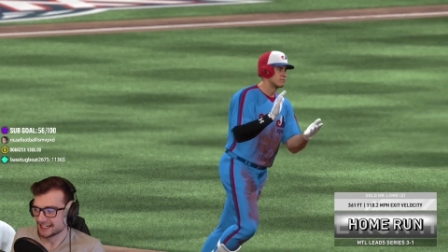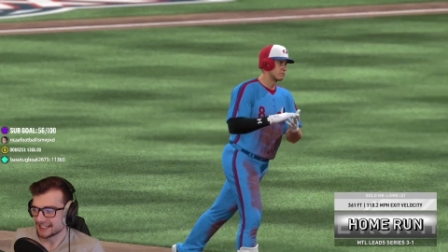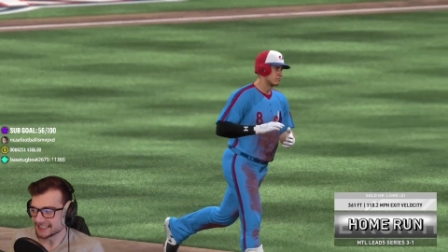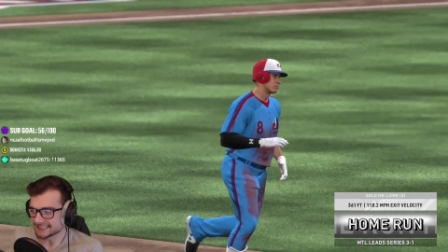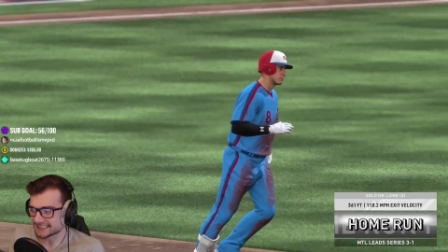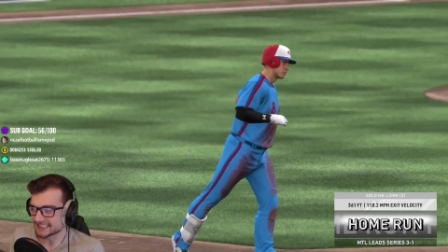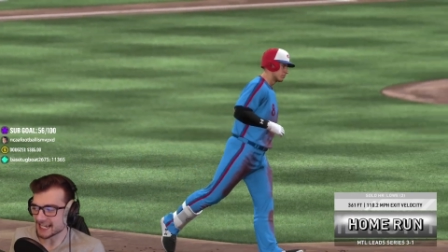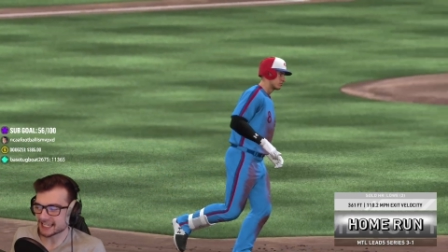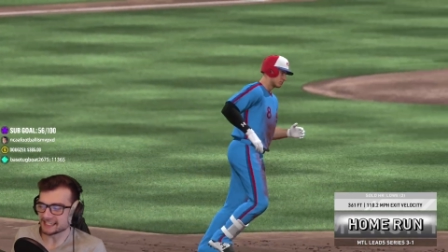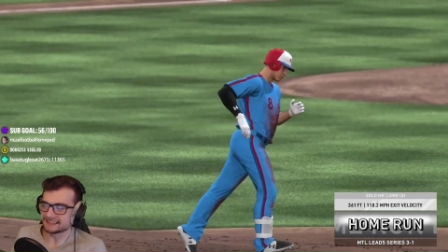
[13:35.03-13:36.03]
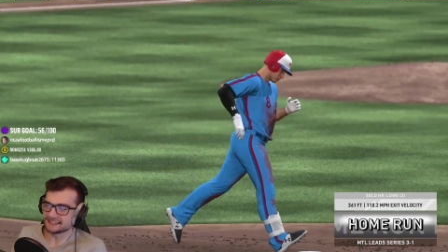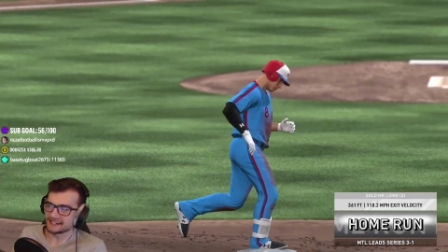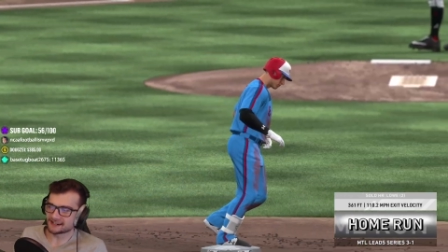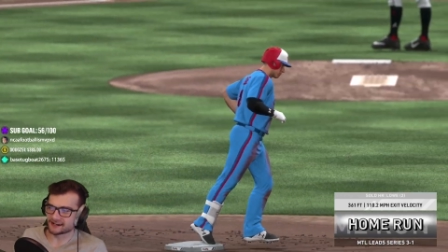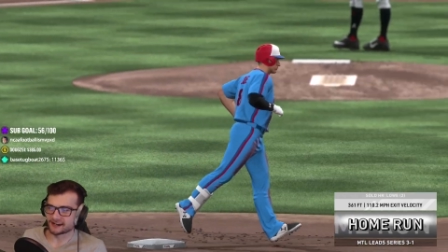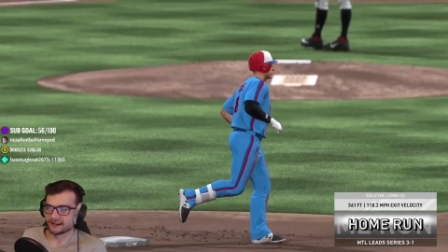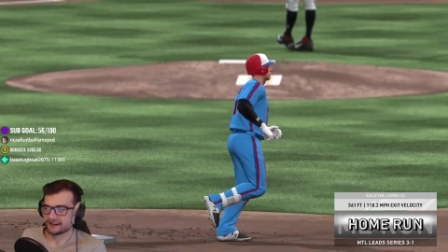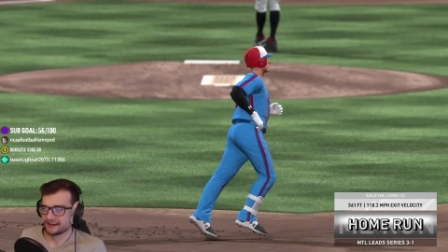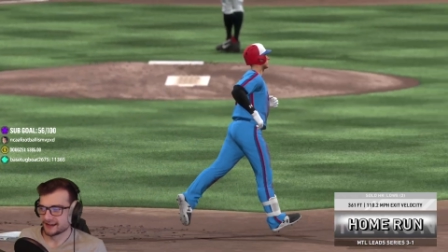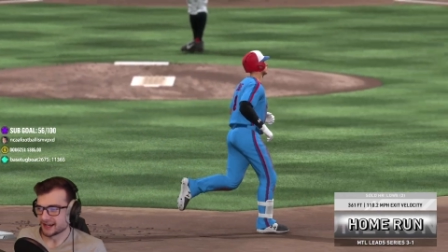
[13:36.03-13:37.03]
His second dinger
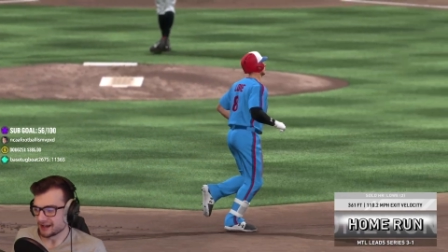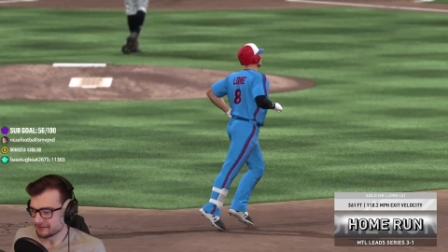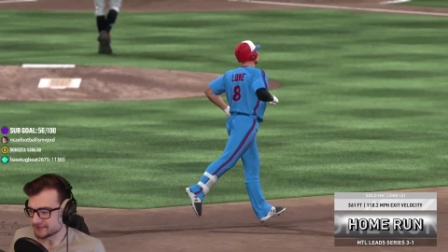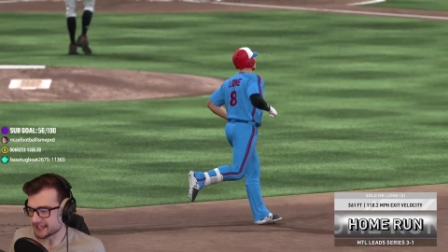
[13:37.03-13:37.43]
of